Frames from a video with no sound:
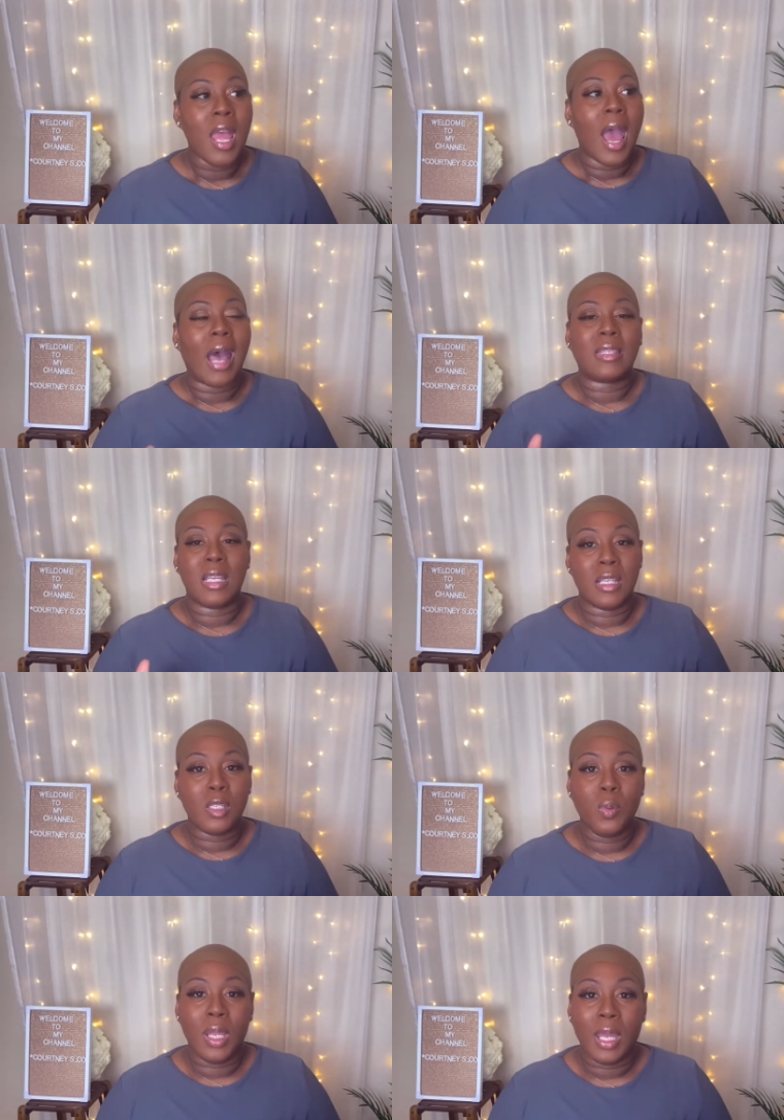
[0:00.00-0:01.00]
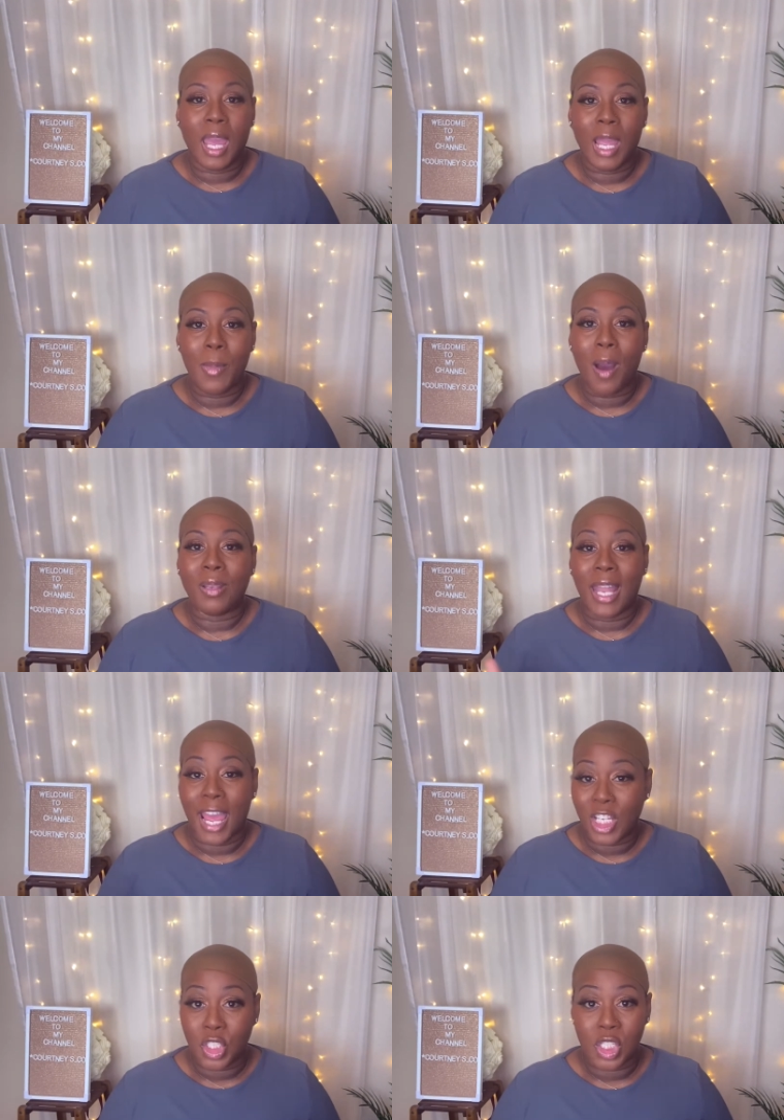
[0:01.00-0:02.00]
I think this wig came out
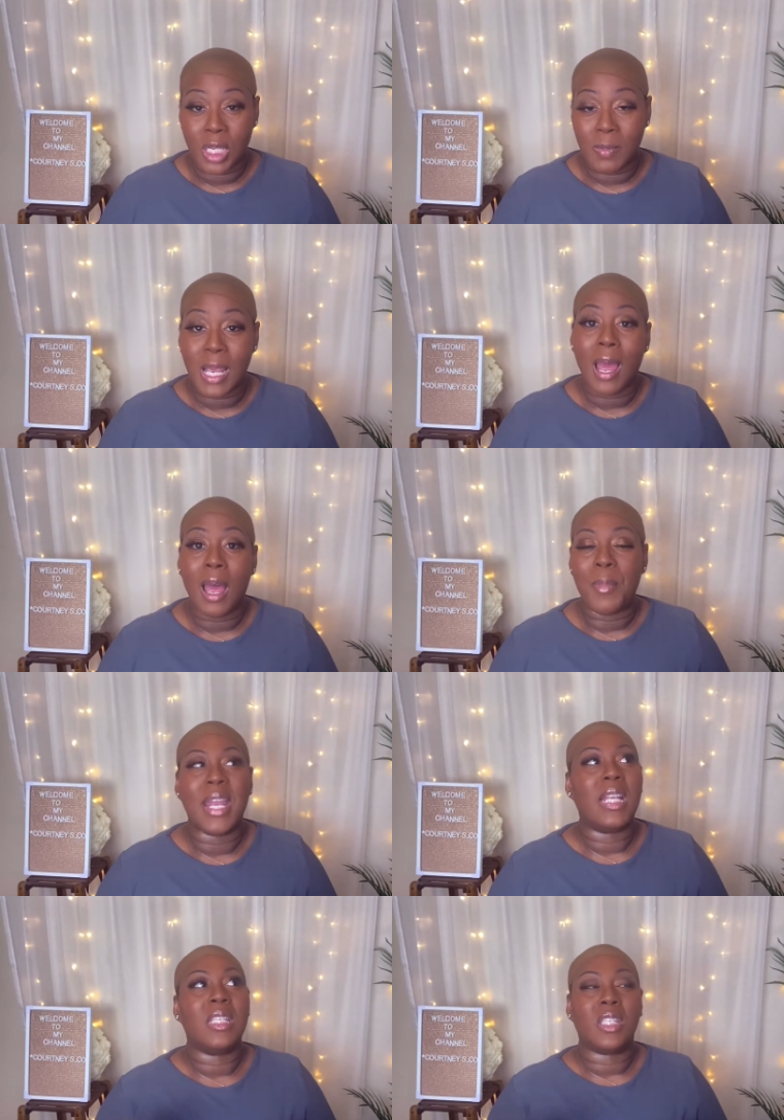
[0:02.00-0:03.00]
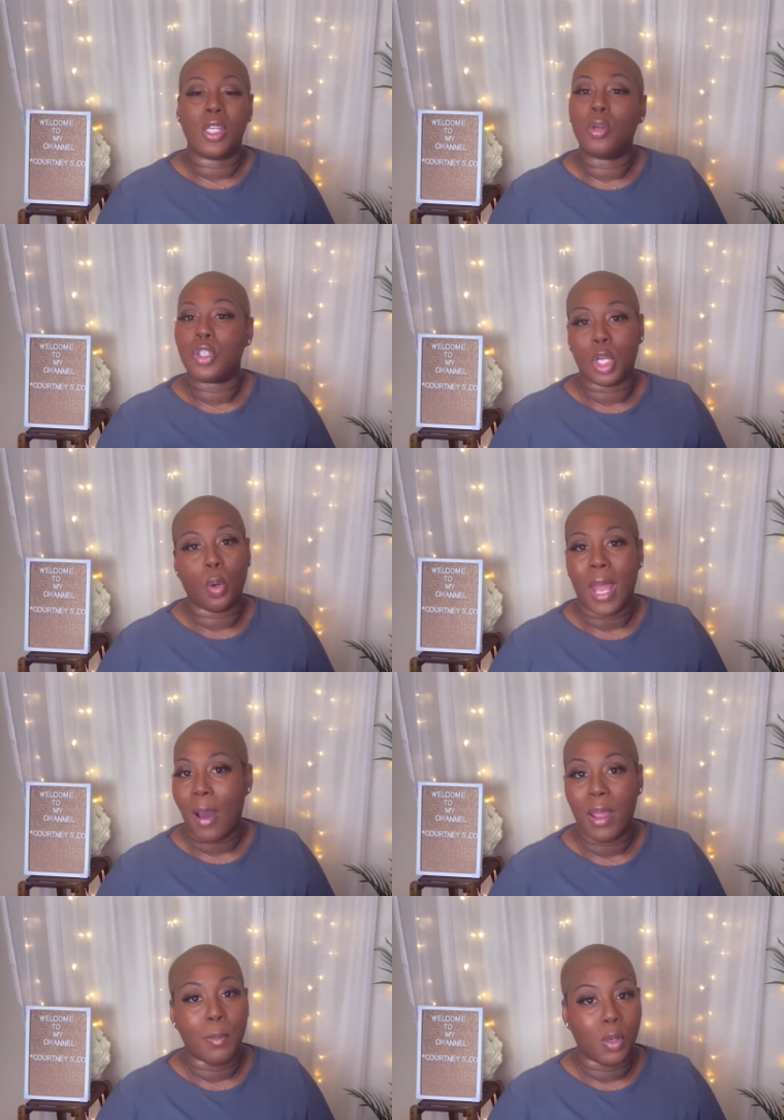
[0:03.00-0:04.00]
last year sometime, and it's still sold
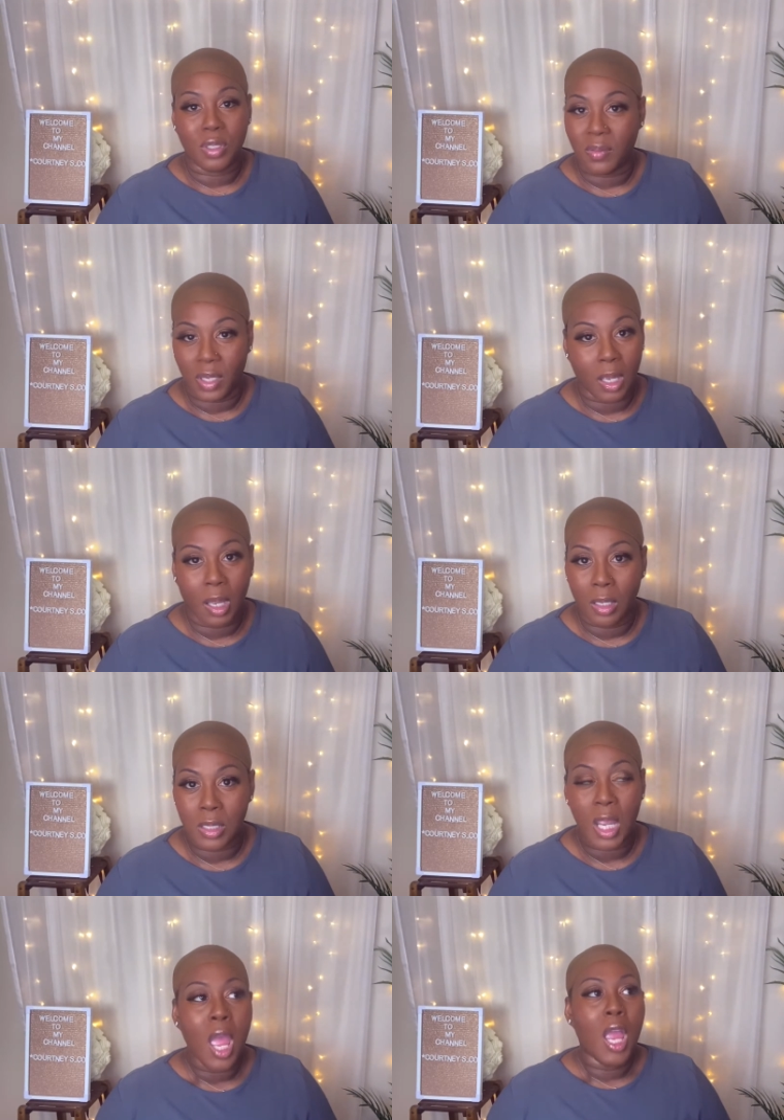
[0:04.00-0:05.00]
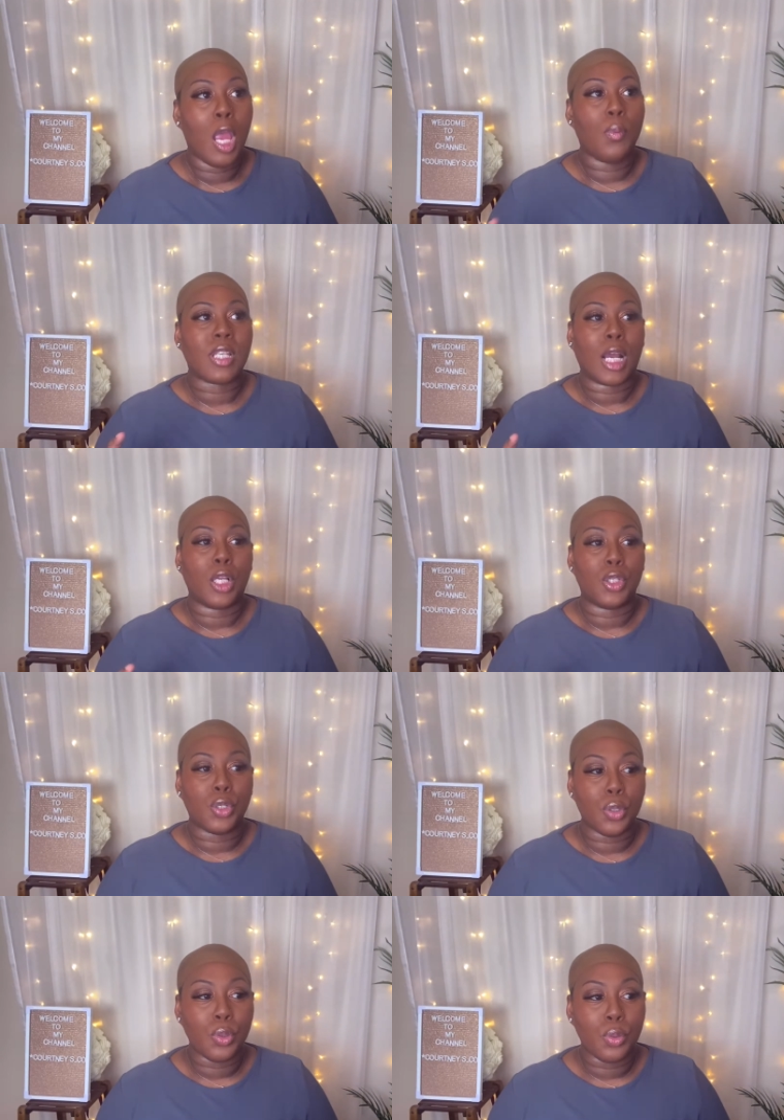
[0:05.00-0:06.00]
out in most of the colors. It was like a
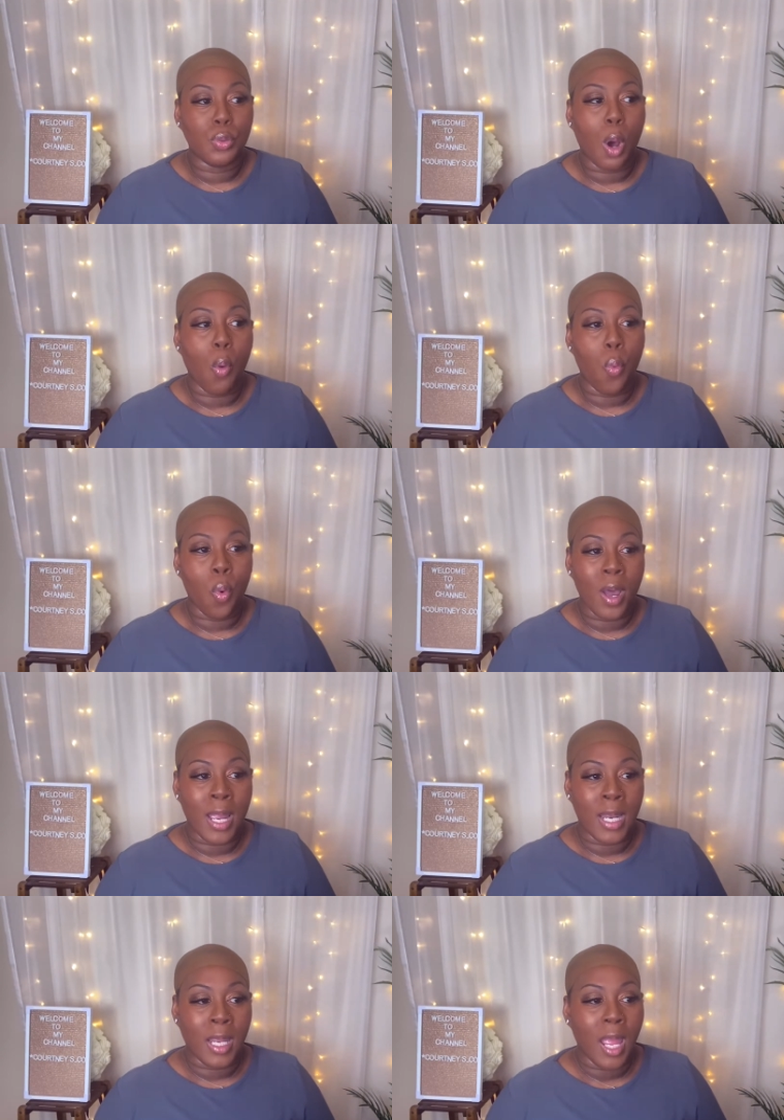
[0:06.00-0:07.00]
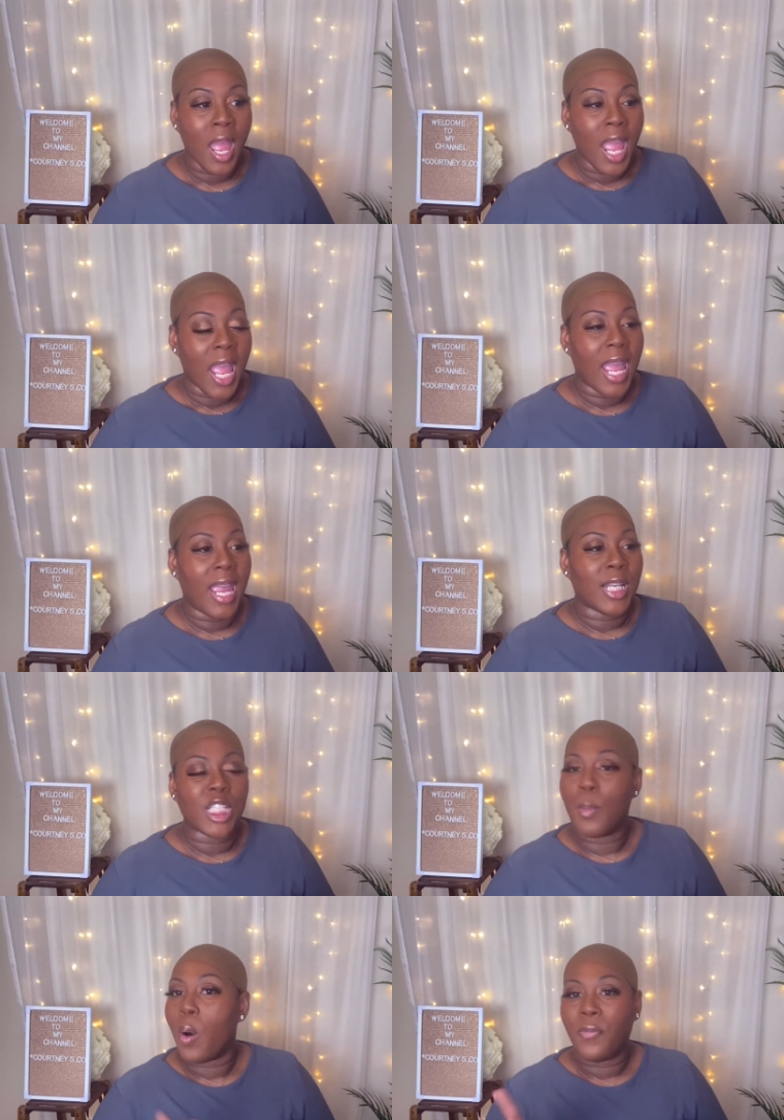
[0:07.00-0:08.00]
two, a one, and
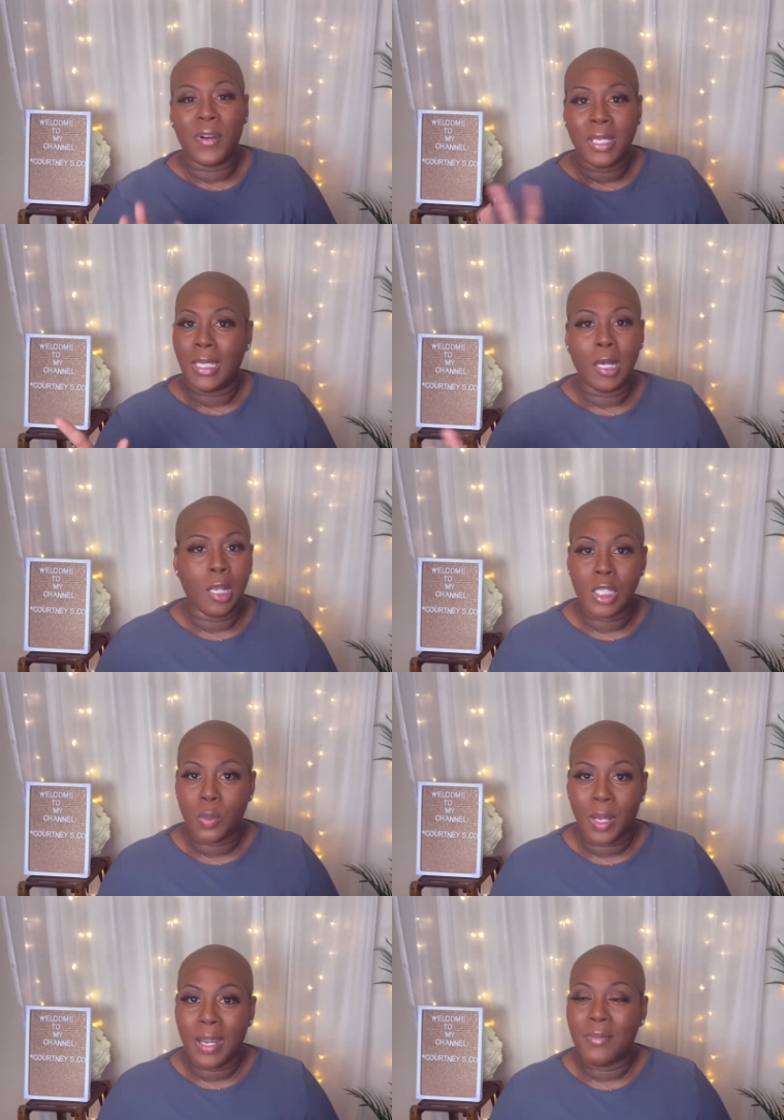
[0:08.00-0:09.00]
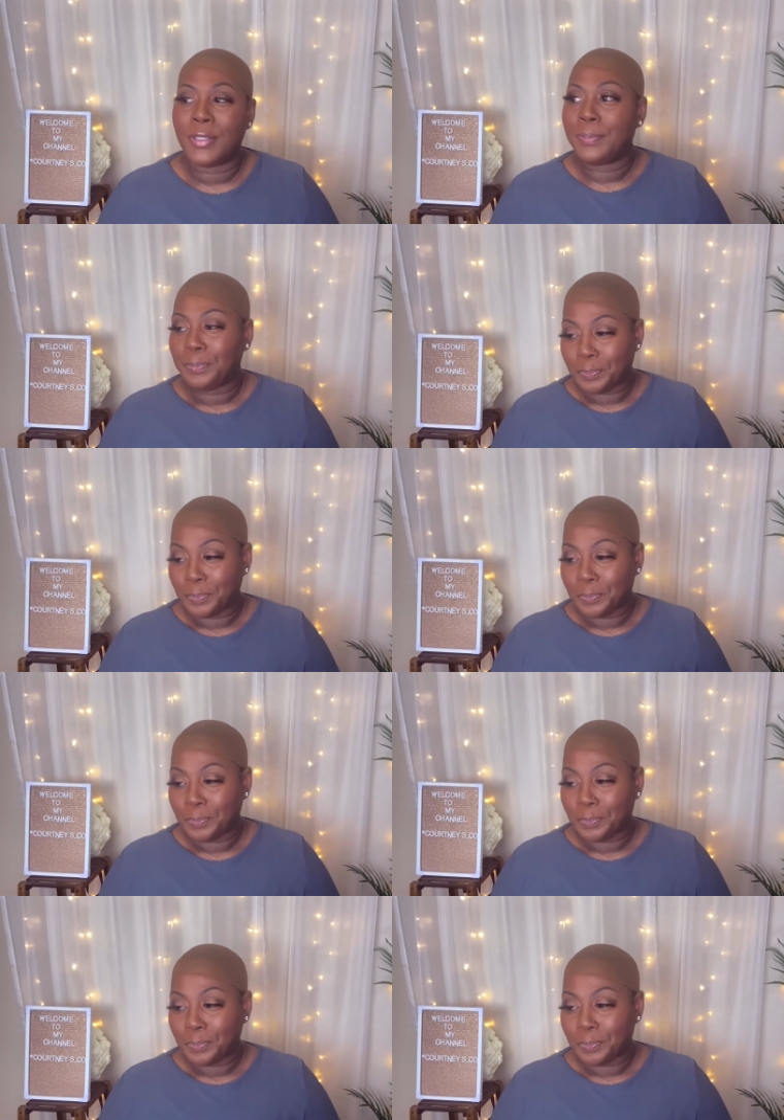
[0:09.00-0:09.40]
some old funky colors or whatever.